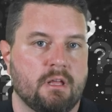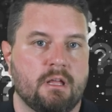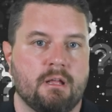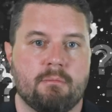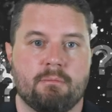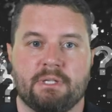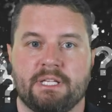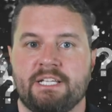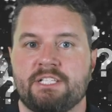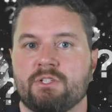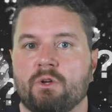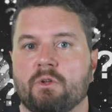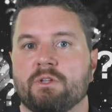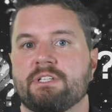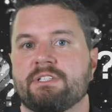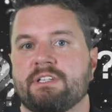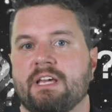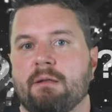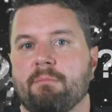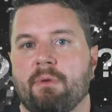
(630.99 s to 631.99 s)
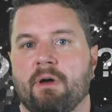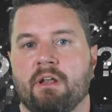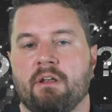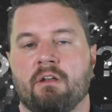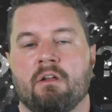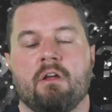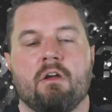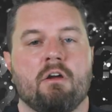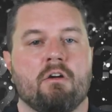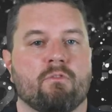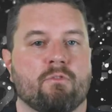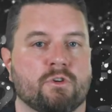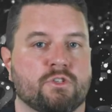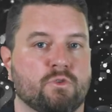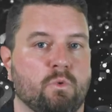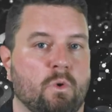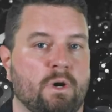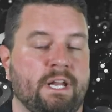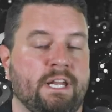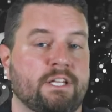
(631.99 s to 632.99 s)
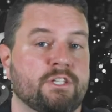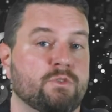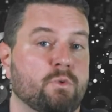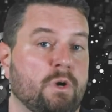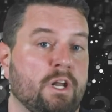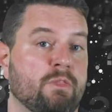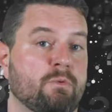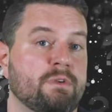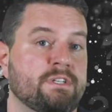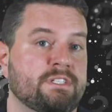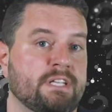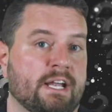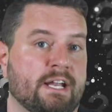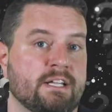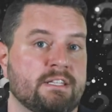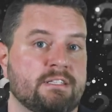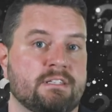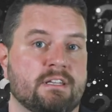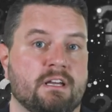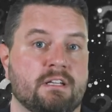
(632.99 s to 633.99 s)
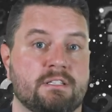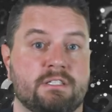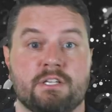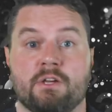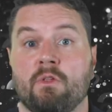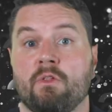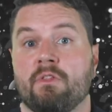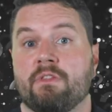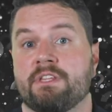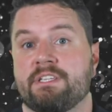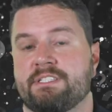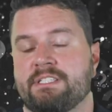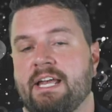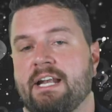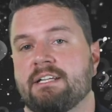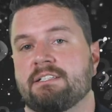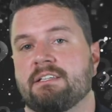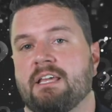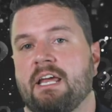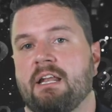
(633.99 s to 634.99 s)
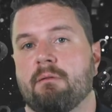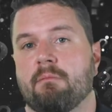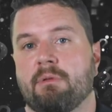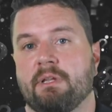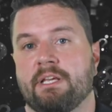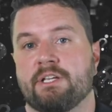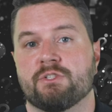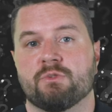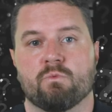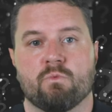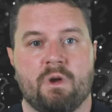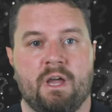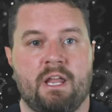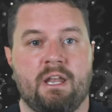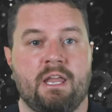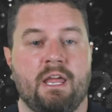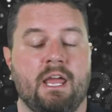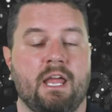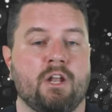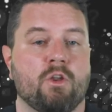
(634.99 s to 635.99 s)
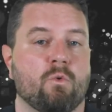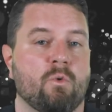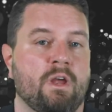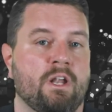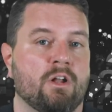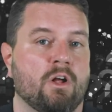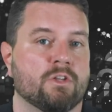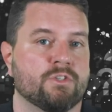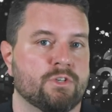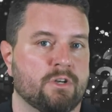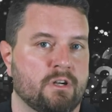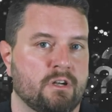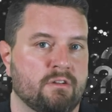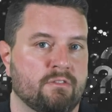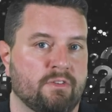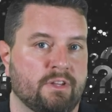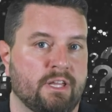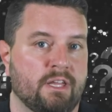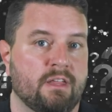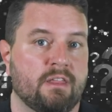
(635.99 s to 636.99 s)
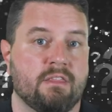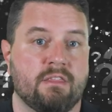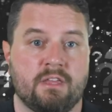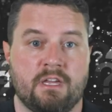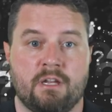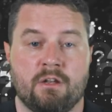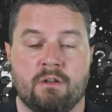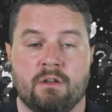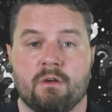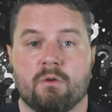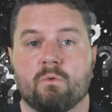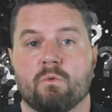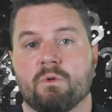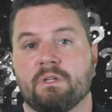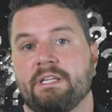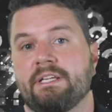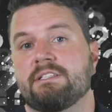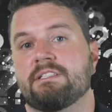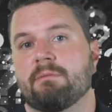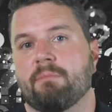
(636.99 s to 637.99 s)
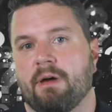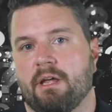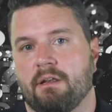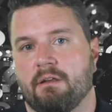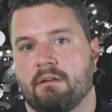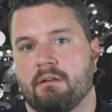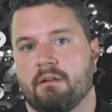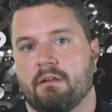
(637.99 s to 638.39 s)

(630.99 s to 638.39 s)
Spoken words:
Please hold the set button for 20 to 23 seconds until the status light blinks red and green alternatively. Then release the button.